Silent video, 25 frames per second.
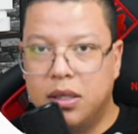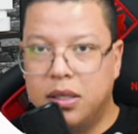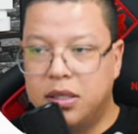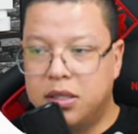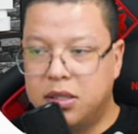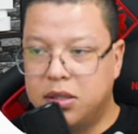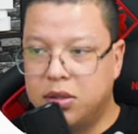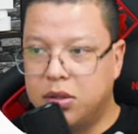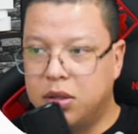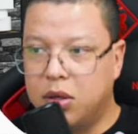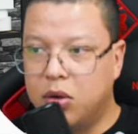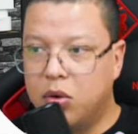
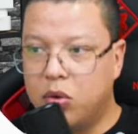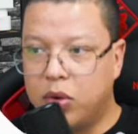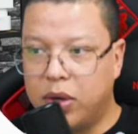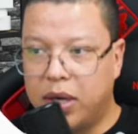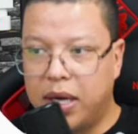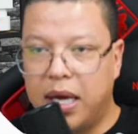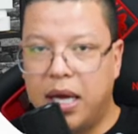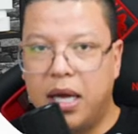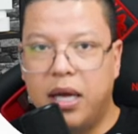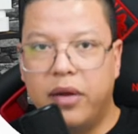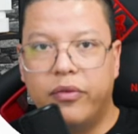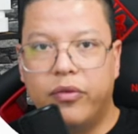it's
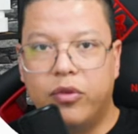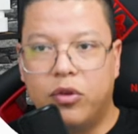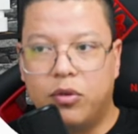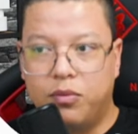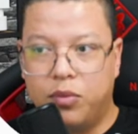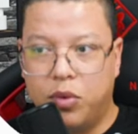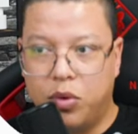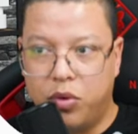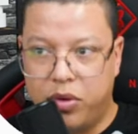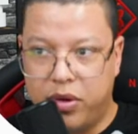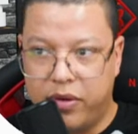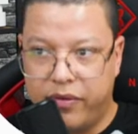okay for
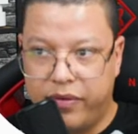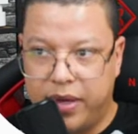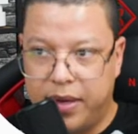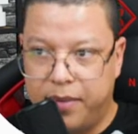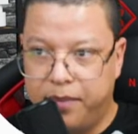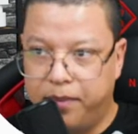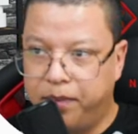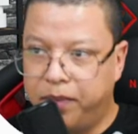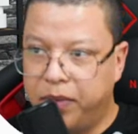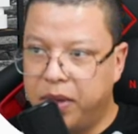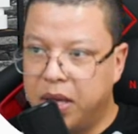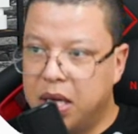both of
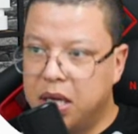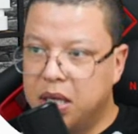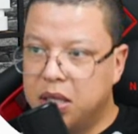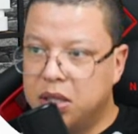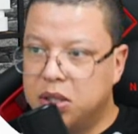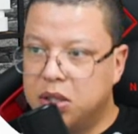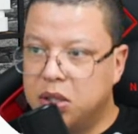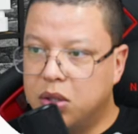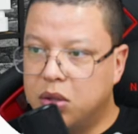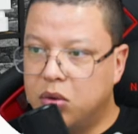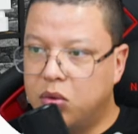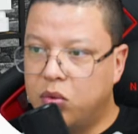them.
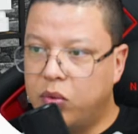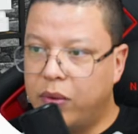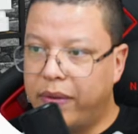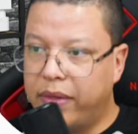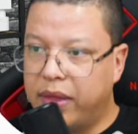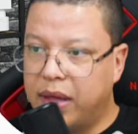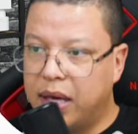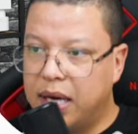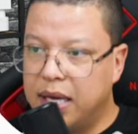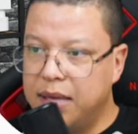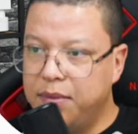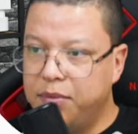So
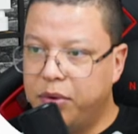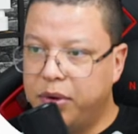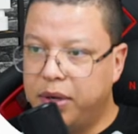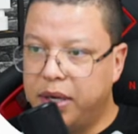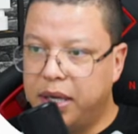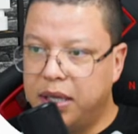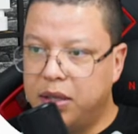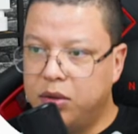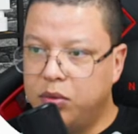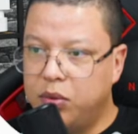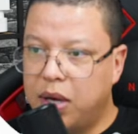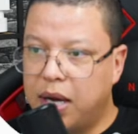with
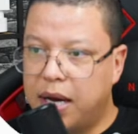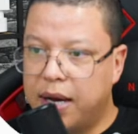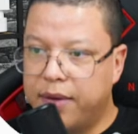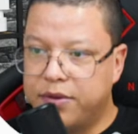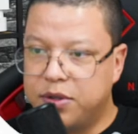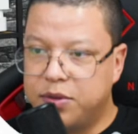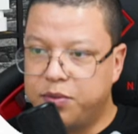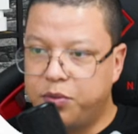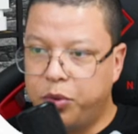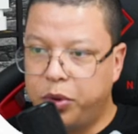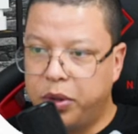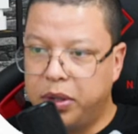Hibernate, we
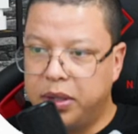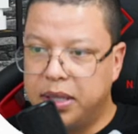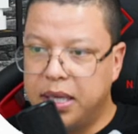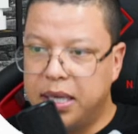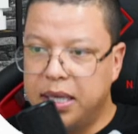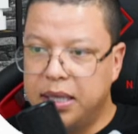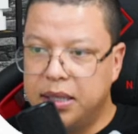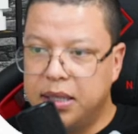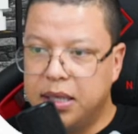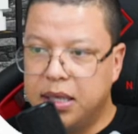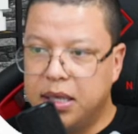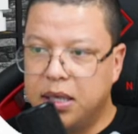have Spring
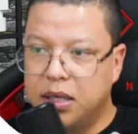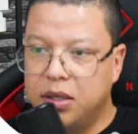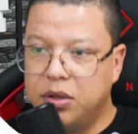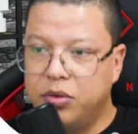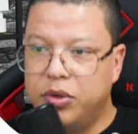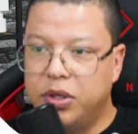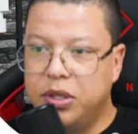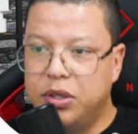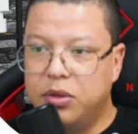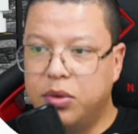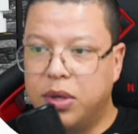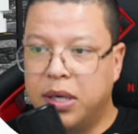Data.
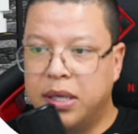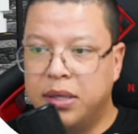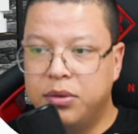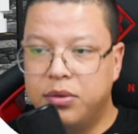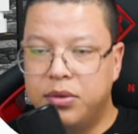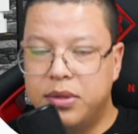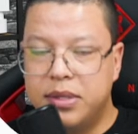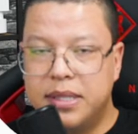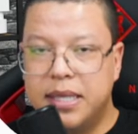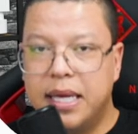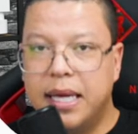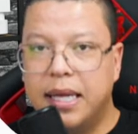You need to
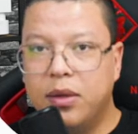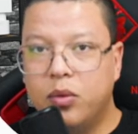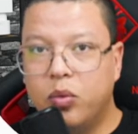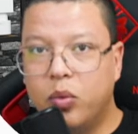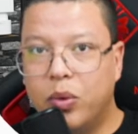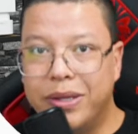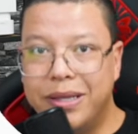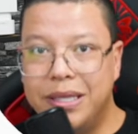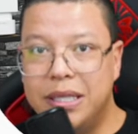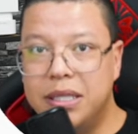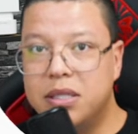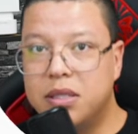understand
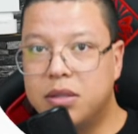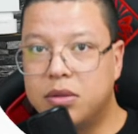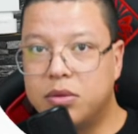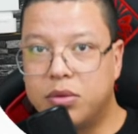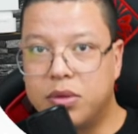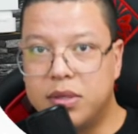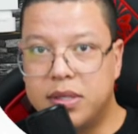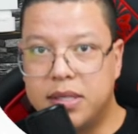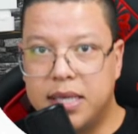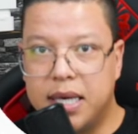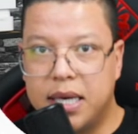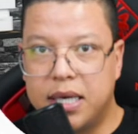what is a
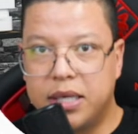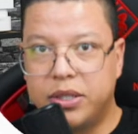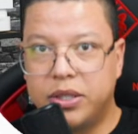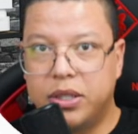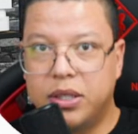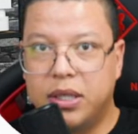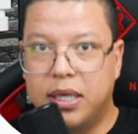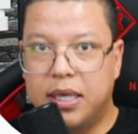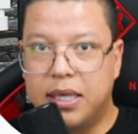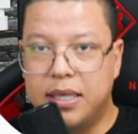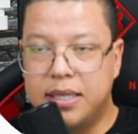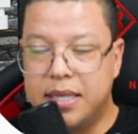
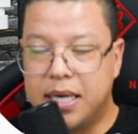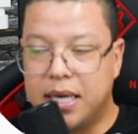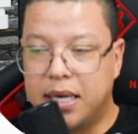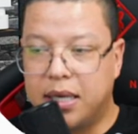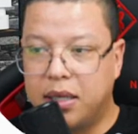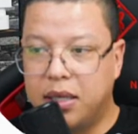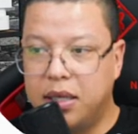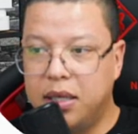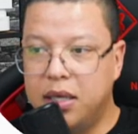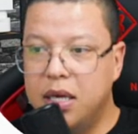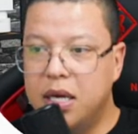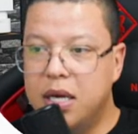transaction
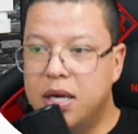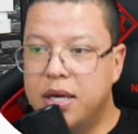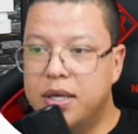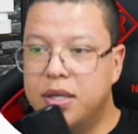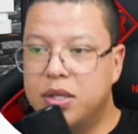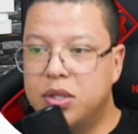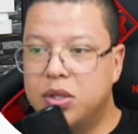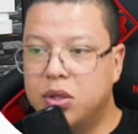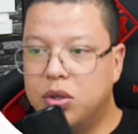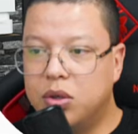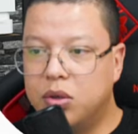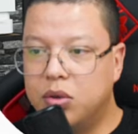exactly.
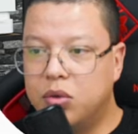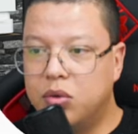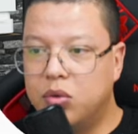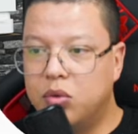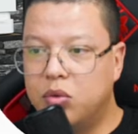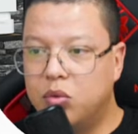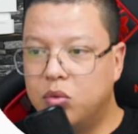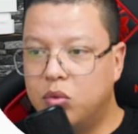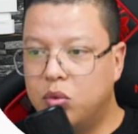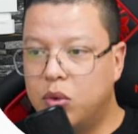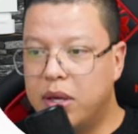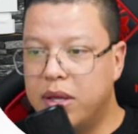So
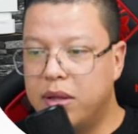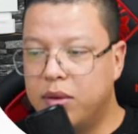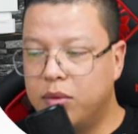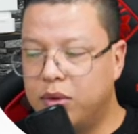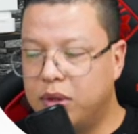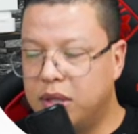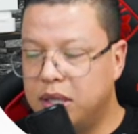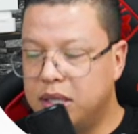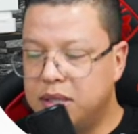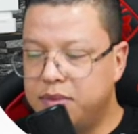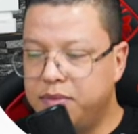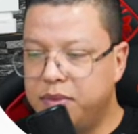
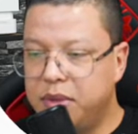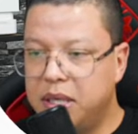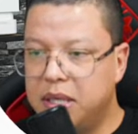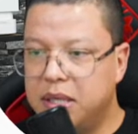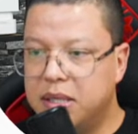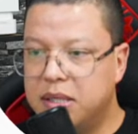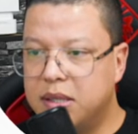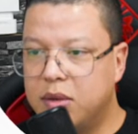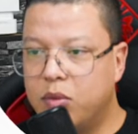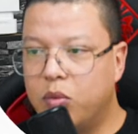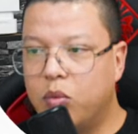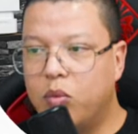what this
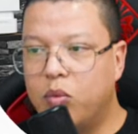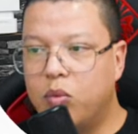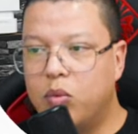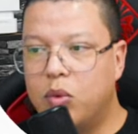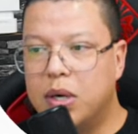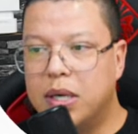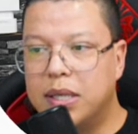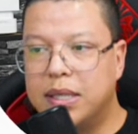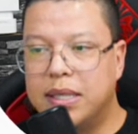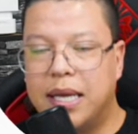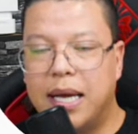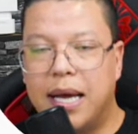means,
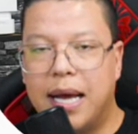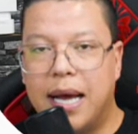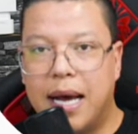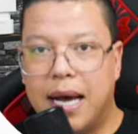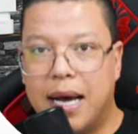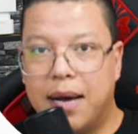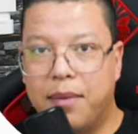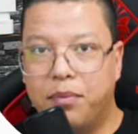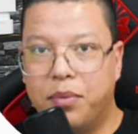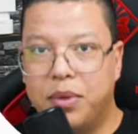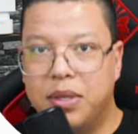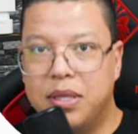what
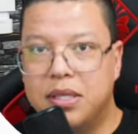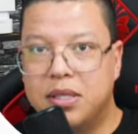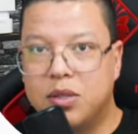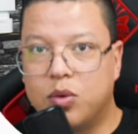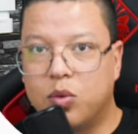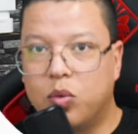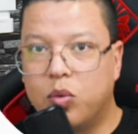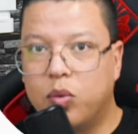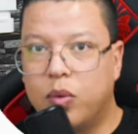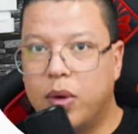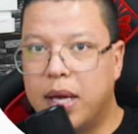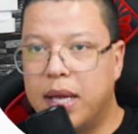
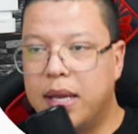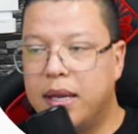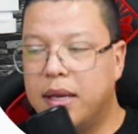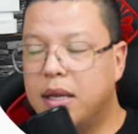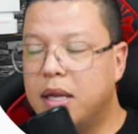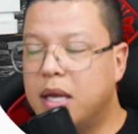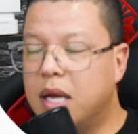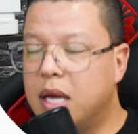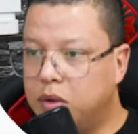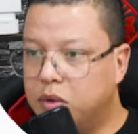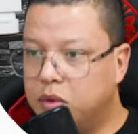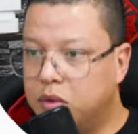happens
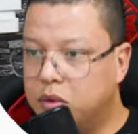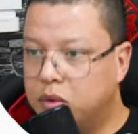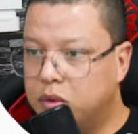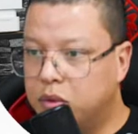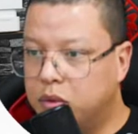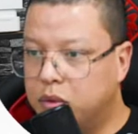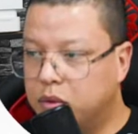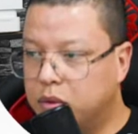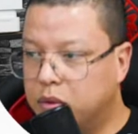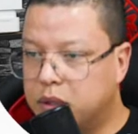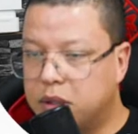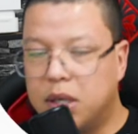when
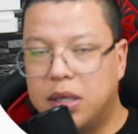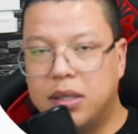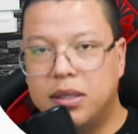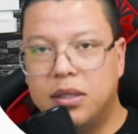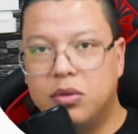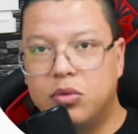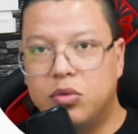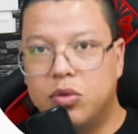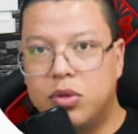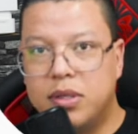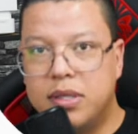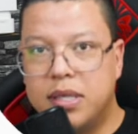you start
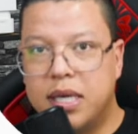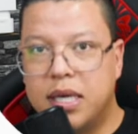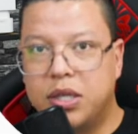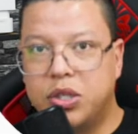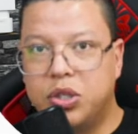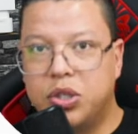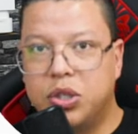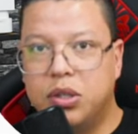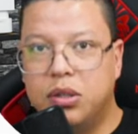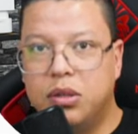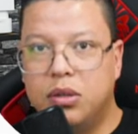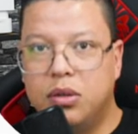a
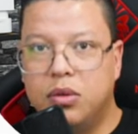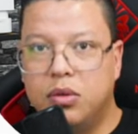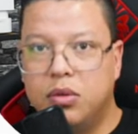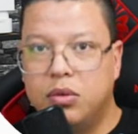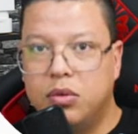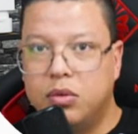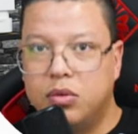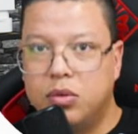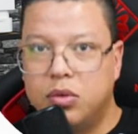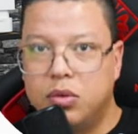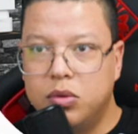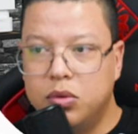transaction
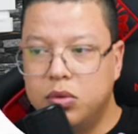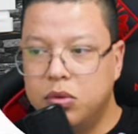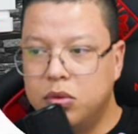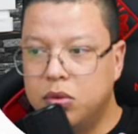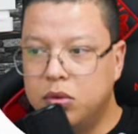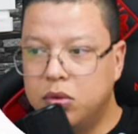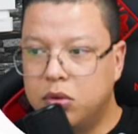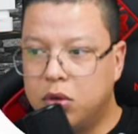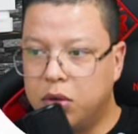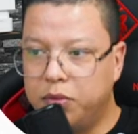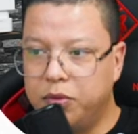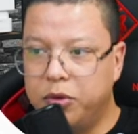
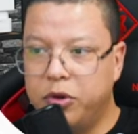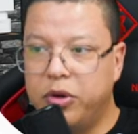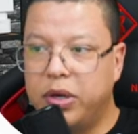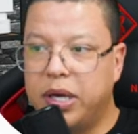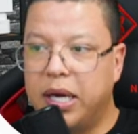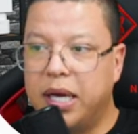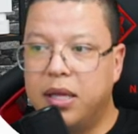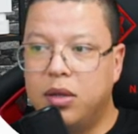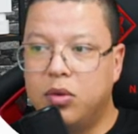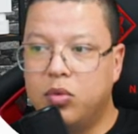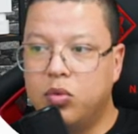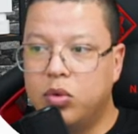to
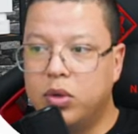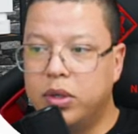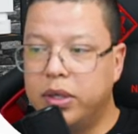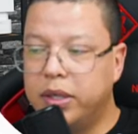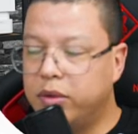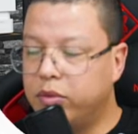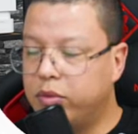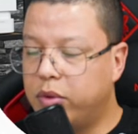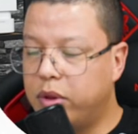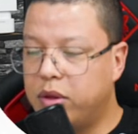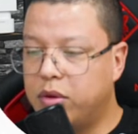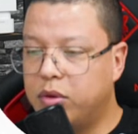communicate
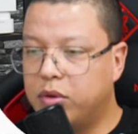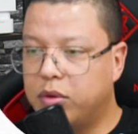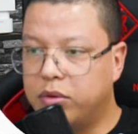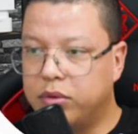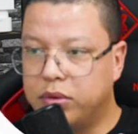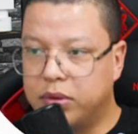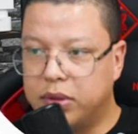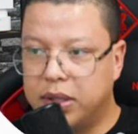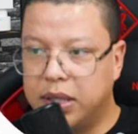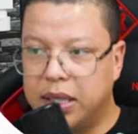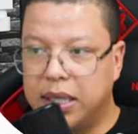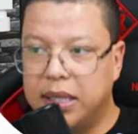with your
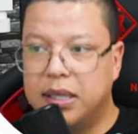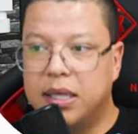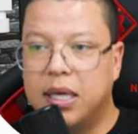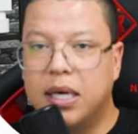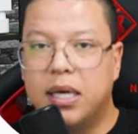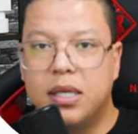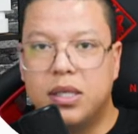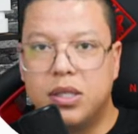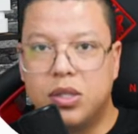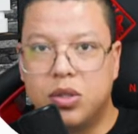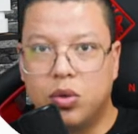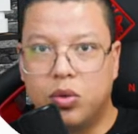
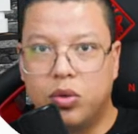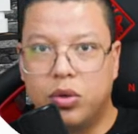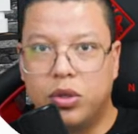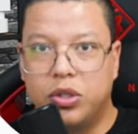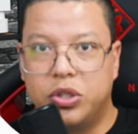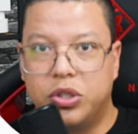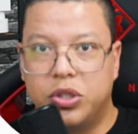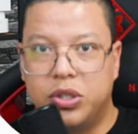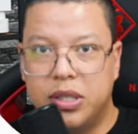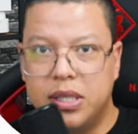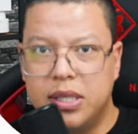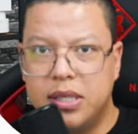data
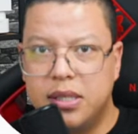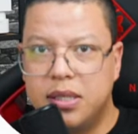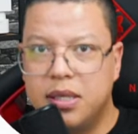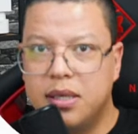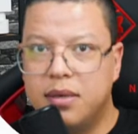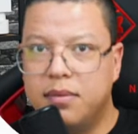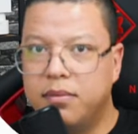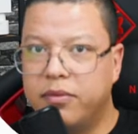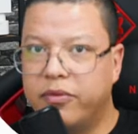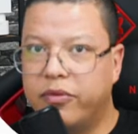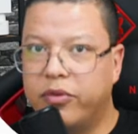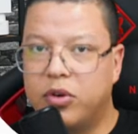storage
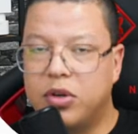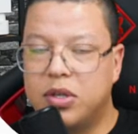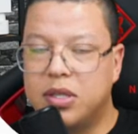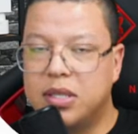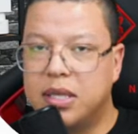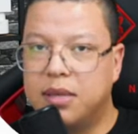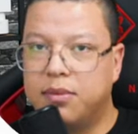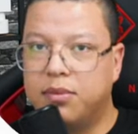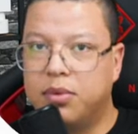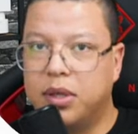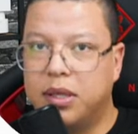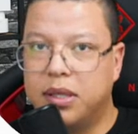system, for
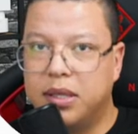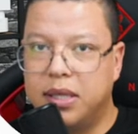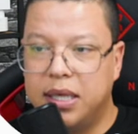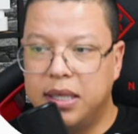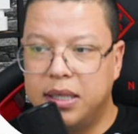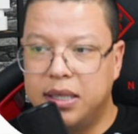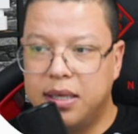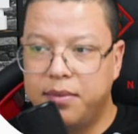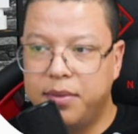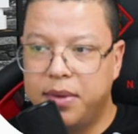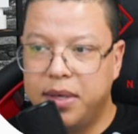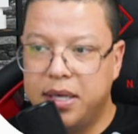example, a
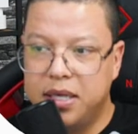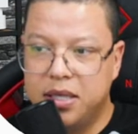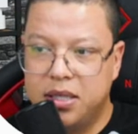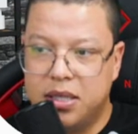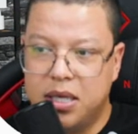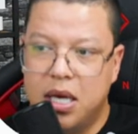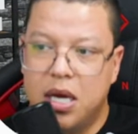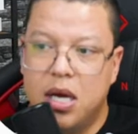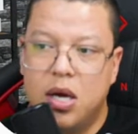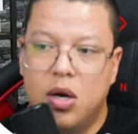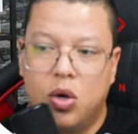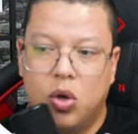
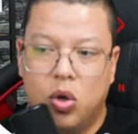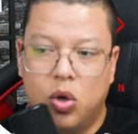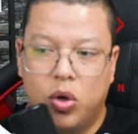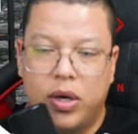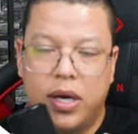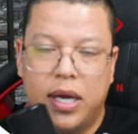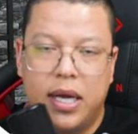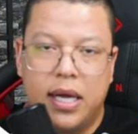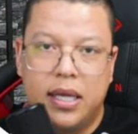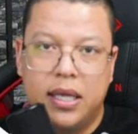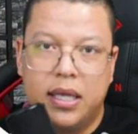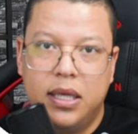database
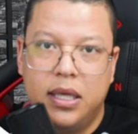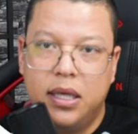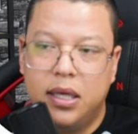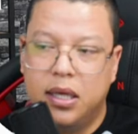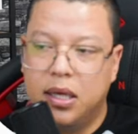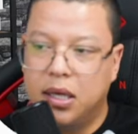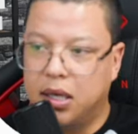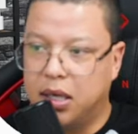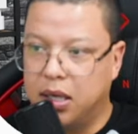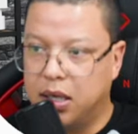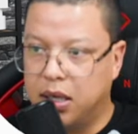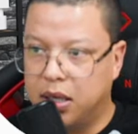or any
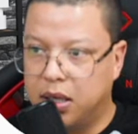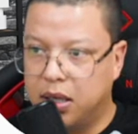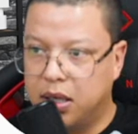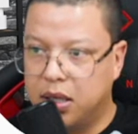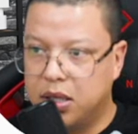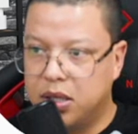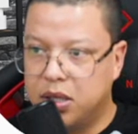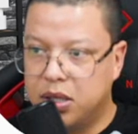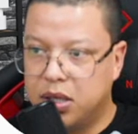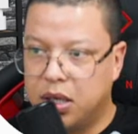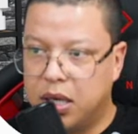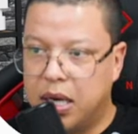
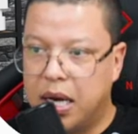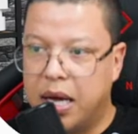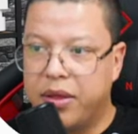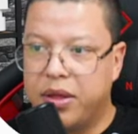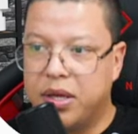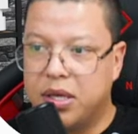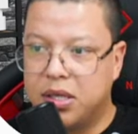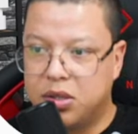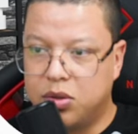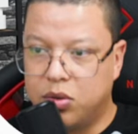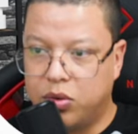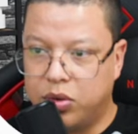
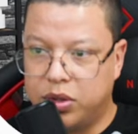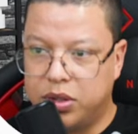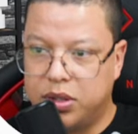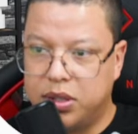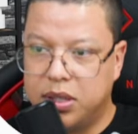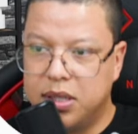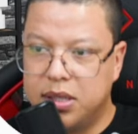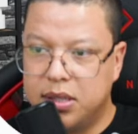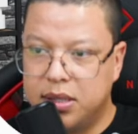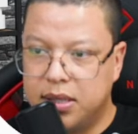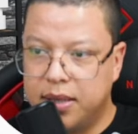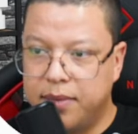other storage
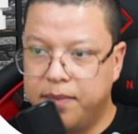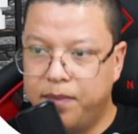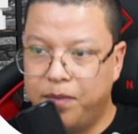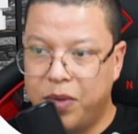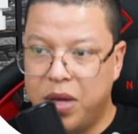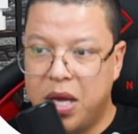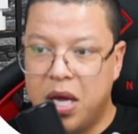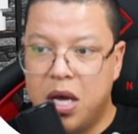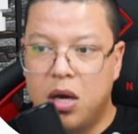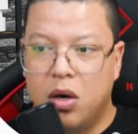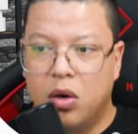system.